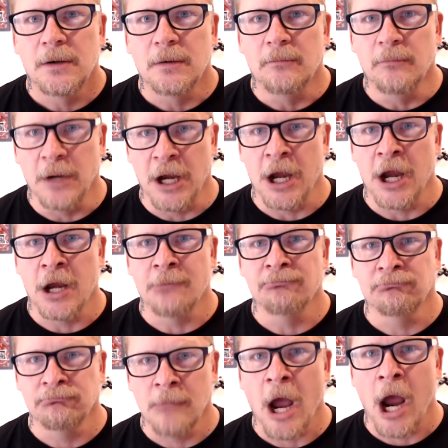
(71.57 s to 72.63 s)
be
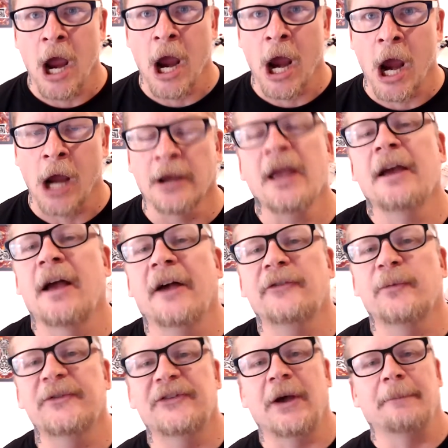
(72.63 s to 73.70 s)
my. Hey guys,
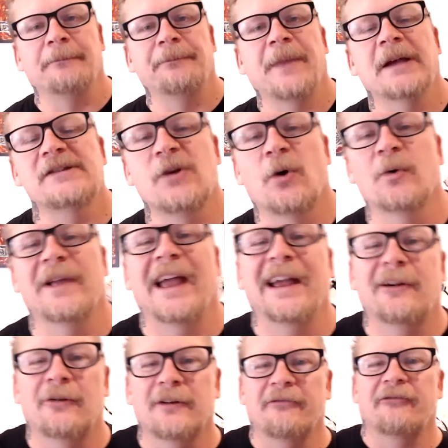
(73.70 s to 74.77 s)
what's up? It's old
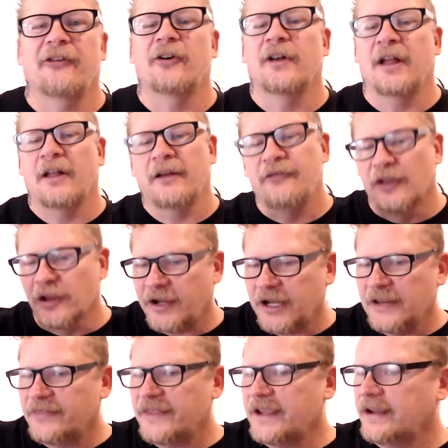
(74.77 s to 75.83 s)
Hankerin Ferinale. If you're looking
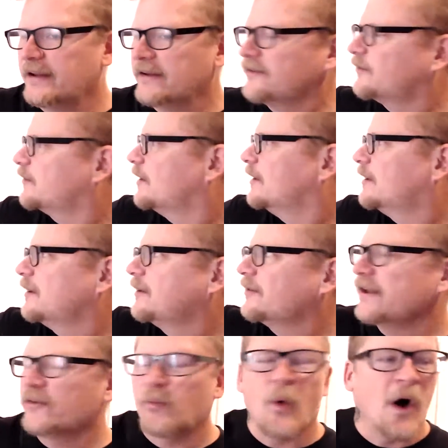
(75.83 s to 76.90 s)
at these,
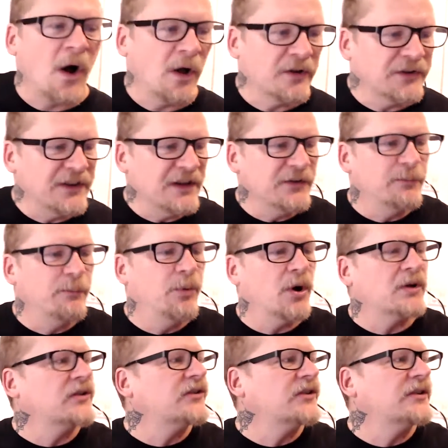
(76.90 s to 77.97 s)
these walls, these
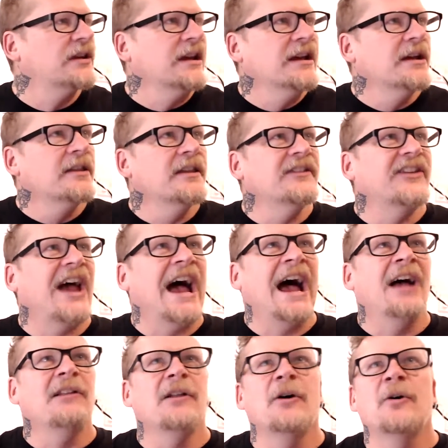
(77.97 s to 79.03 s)
books, these
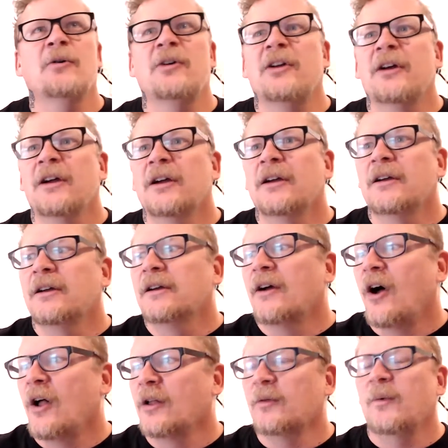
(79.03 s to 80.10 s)
hallowed
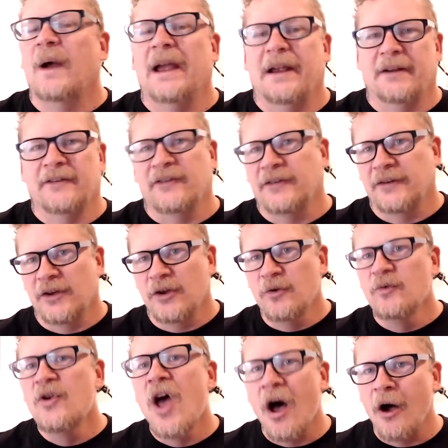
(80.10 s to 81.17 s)
hallways, you
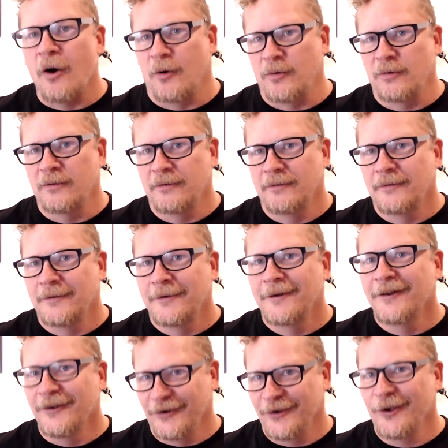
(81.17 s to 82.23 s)
know
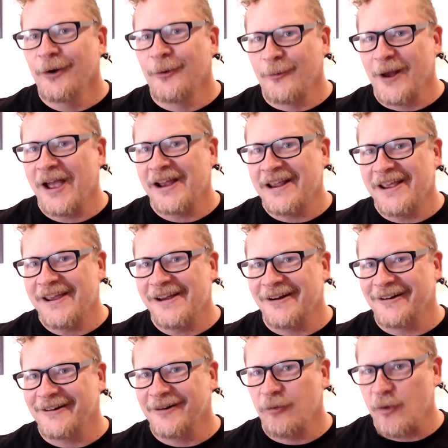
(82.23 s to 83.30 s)
you're right here
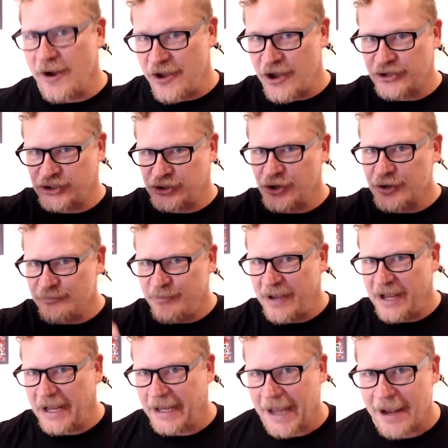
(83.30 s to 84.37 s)
where you should
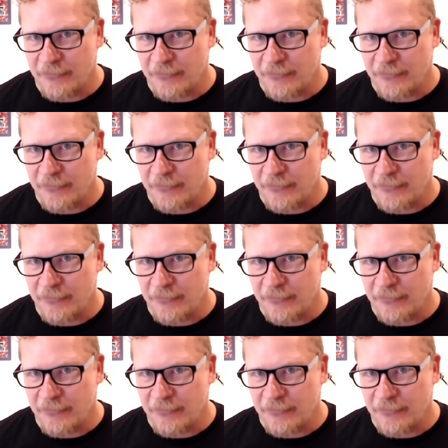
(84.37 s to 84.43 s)
be at